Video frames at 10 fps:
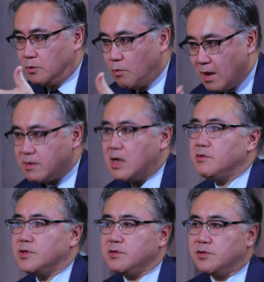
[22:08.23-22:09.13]

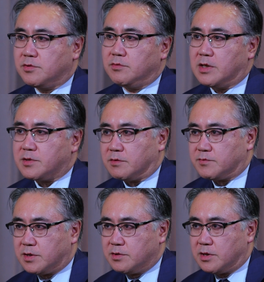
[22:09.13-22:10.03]
1,000 students of
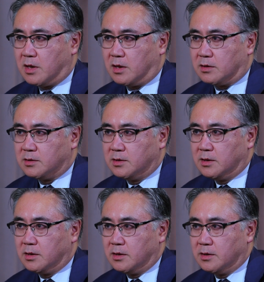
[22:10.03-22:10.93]
Sinjal.
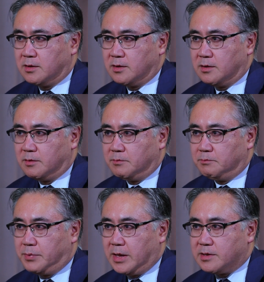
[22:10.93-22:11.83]

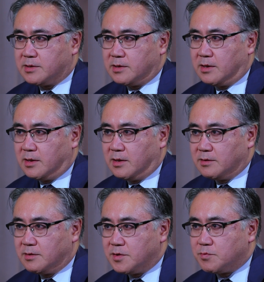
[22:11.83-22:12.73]
But uh,
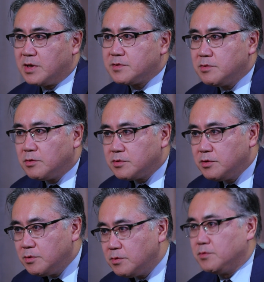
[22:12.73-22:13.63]
this was not
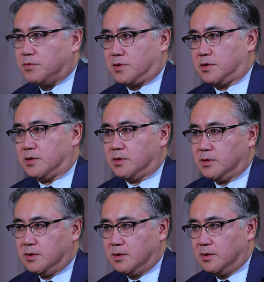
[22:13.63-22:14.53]
used
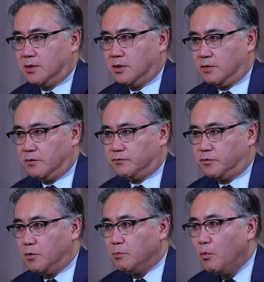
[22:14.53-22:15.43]
you know,
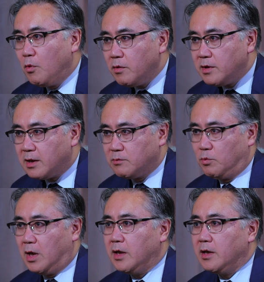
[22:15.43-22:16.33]
for more than
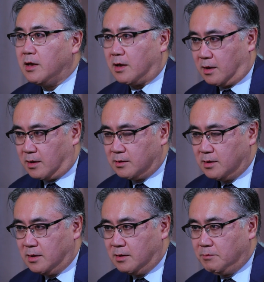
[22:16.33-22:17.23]
one year
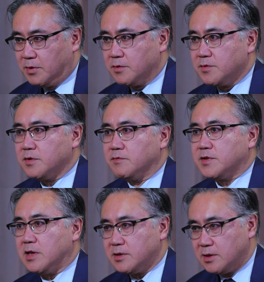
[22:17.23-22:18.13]
because of
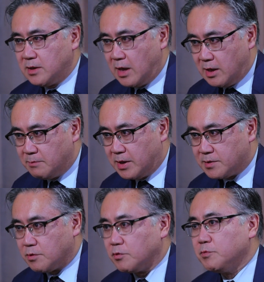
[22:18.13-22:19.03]
certain
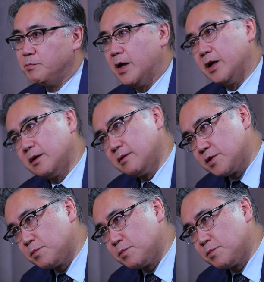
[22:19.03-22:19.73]
elements occupying this